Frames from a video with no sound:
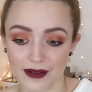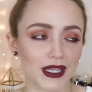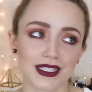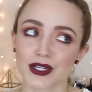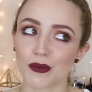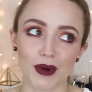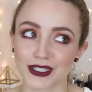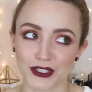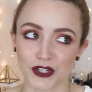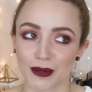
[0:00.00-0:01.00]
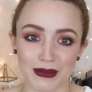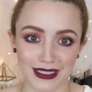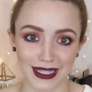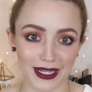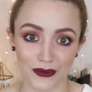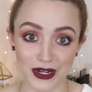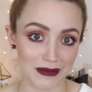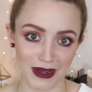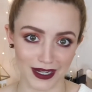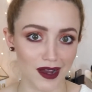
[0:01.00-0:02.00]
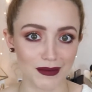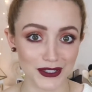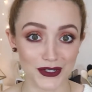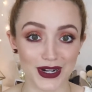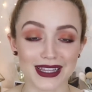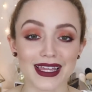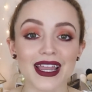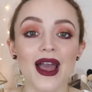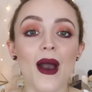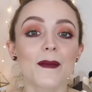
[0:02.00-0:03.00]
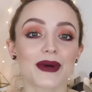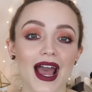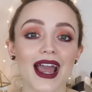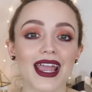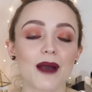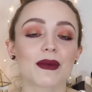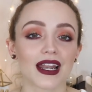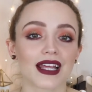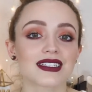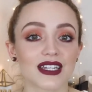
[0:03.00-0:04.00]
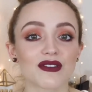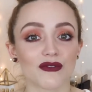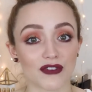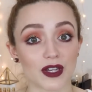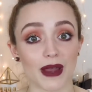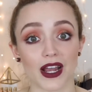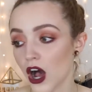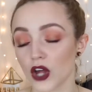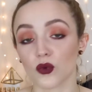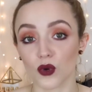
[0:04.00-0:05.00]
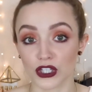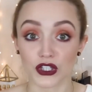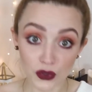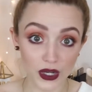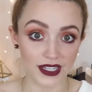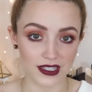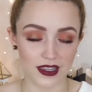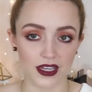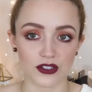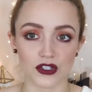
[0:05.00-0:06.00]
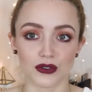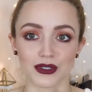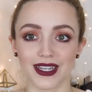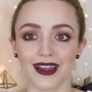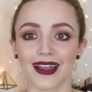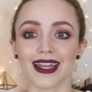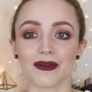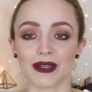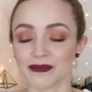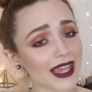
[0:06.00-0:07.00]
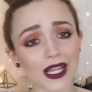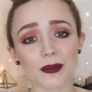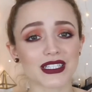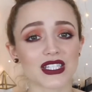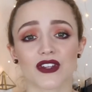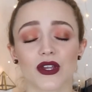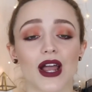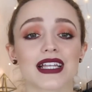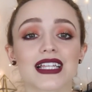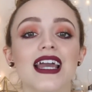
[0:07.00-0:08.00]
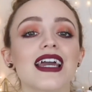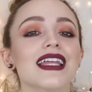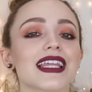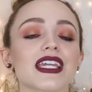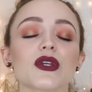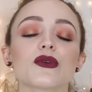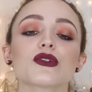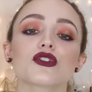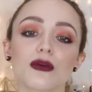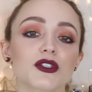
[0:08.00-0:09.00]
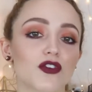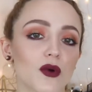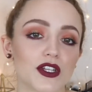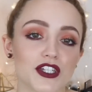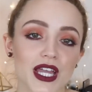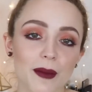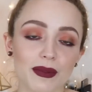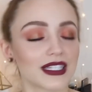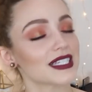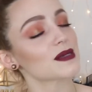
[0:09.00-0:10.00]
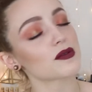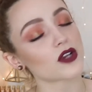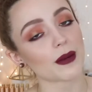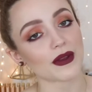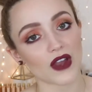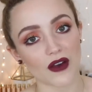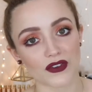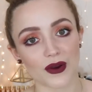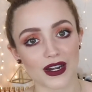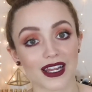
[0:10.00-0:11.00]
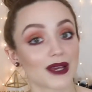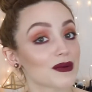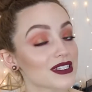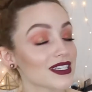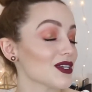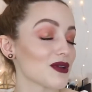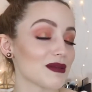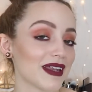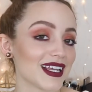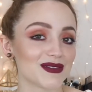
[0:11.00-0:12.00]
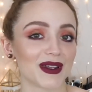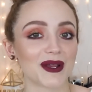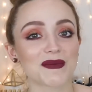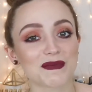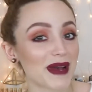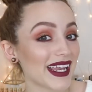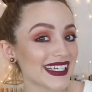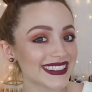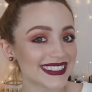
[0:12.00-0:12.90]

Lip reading: Because I know Boxycharm isn't like reading my comments or anything, but I am, and I like to give them feedback on what you guys think. So yeah, anyway, that completes this video, guys. Thank you so much for watching. Please subscribe if you haven't already, and I will see you in my next video. Bye.